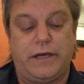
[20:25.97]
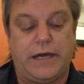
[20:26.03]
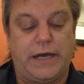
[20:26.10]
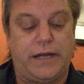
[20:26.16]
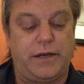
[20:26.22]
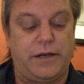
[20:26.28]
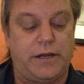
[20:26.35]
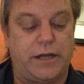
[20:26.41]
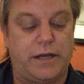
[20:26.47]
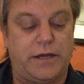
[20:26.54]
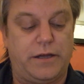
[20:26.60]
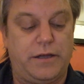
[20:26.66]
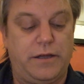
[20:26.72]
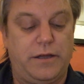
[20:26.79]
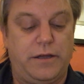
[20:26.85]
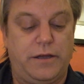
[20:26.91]
and
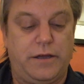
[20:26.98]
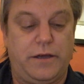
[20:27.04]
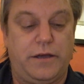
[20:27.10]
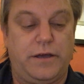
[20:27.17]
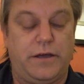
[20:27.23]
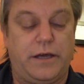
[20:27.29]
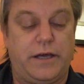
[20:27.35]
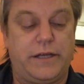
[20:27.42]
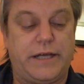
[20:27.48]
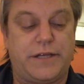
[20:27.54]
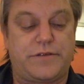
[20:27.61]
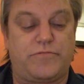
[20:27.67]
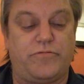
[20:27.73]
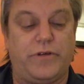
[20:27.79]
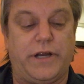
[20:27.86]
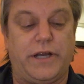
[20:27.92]

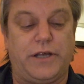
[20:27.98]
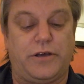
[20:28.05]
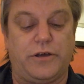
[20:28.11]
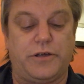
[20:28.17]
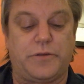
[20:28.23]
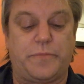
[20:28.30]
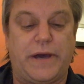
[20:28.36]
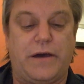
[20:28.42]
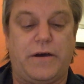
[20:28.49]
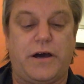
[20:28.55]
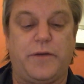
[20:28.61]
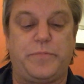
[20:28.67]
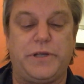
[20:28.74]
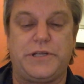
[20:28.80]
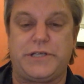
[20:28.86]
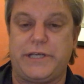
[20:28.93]
that's really good
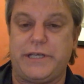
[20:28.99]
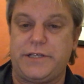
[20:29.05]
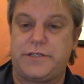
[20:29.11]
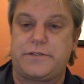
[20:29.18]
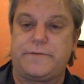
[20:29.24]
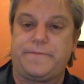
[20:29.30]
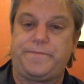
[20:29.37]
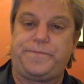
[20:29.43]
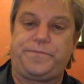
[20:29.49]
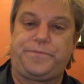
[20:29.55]
about RPGs.